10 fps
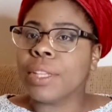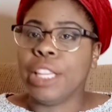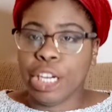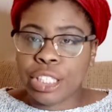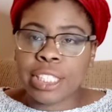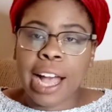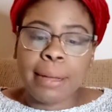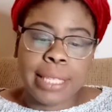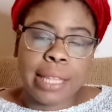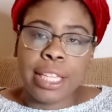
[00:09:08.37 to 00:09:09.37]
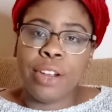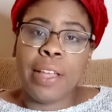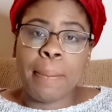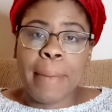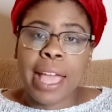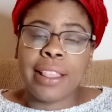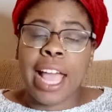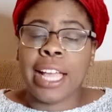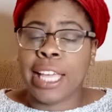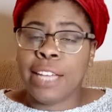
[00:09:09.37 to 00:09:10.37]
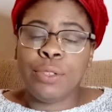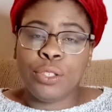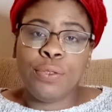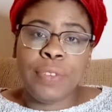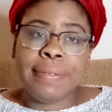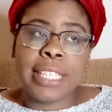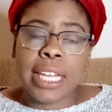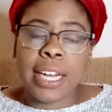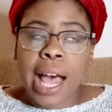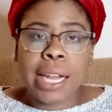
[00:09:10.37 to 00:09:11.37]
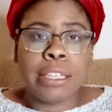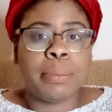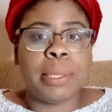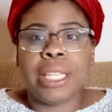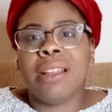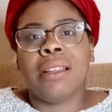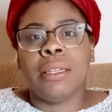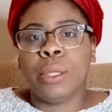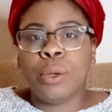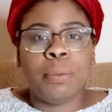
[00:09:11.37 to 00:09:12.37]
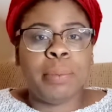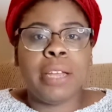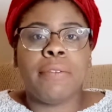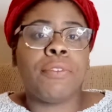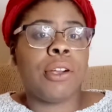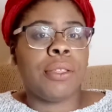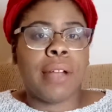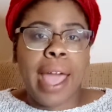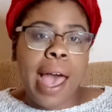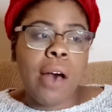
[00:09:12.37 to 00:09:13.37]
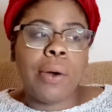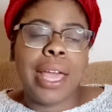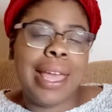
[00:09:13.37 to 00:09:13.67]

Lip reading: There's jobs out there that gives you $15, but they're a little bit further out.